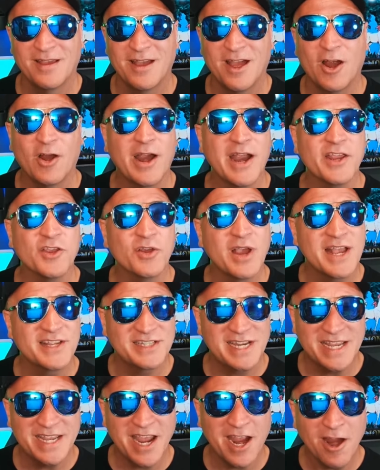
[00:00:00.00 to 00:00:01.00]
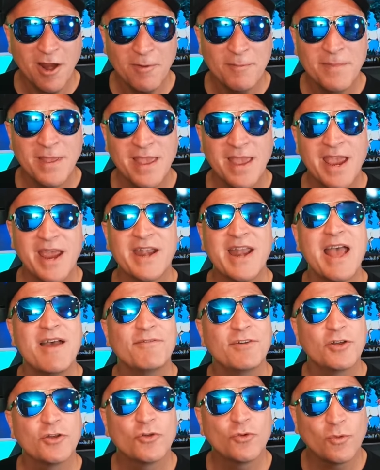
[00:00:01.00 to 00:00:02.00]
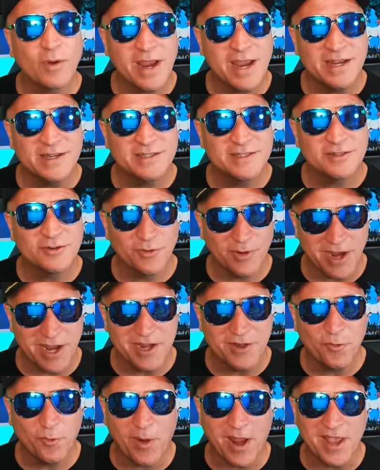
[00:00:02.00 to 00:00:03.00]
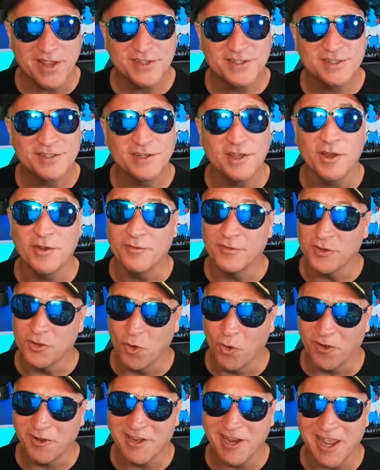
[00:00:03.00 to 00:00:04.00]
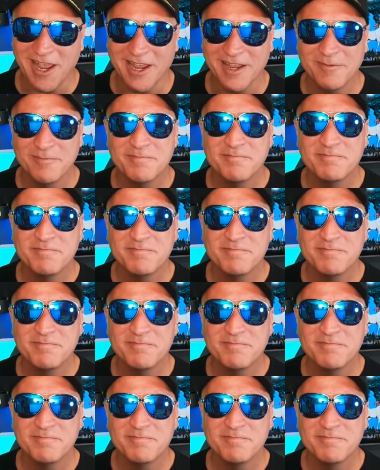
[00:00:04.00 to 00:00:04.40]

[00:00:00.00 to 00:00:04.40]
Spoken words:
All right, you guys take care, and have a great, great rest of your day.